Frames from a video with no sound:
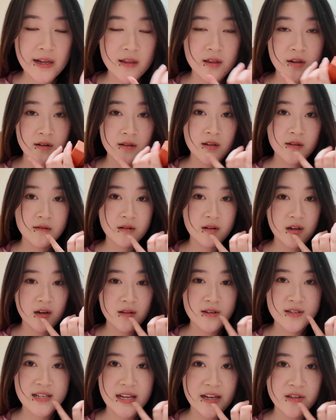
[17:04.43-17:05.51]
They're the
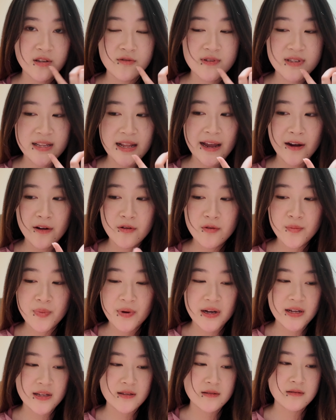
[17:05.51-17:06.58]
colors I use now,
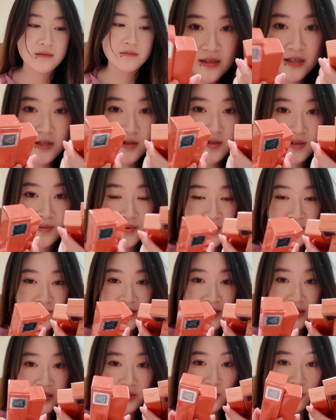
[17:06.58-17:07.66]
but these are supposed to be
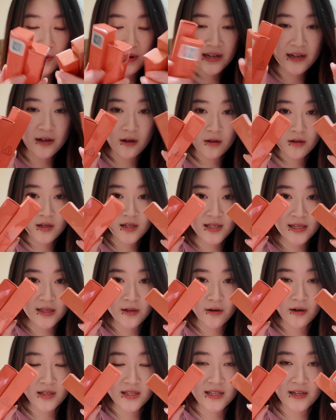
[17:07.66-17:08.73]
$20 and they're
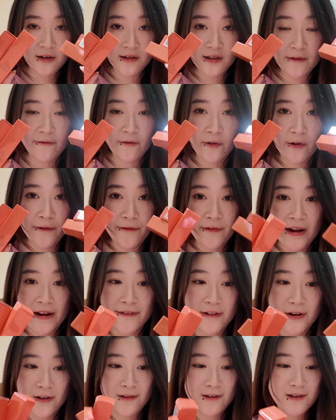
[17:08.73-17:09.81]
on sale for
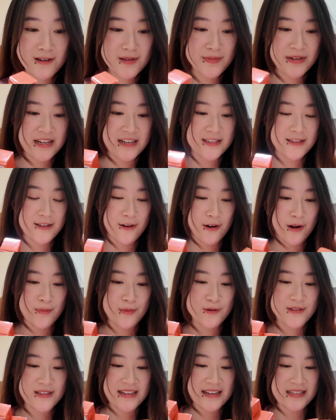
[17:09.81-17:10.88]
$5 because they're
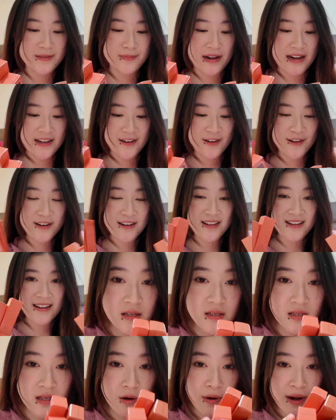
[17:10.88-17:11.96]
almost expired.
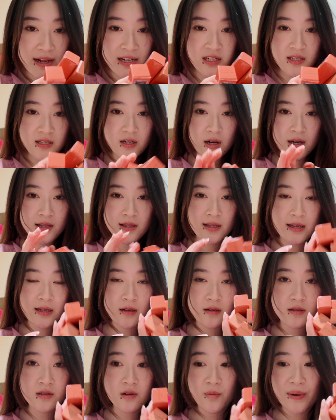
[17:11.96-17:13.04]
So I just got
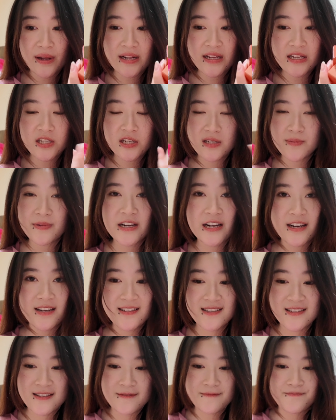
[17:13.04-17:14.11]
so many just
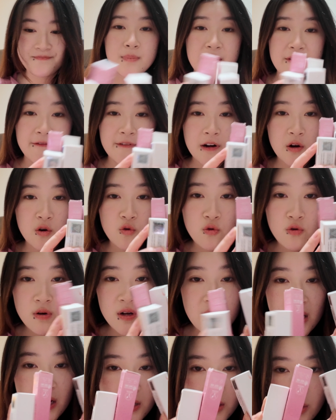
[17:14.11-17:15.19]
because. But for cool
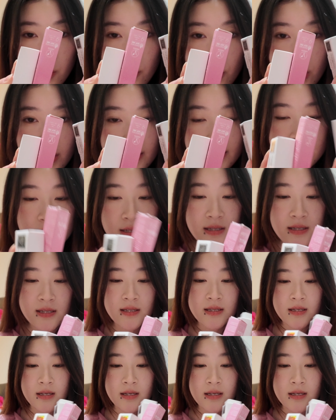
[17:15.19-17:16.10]
color ones,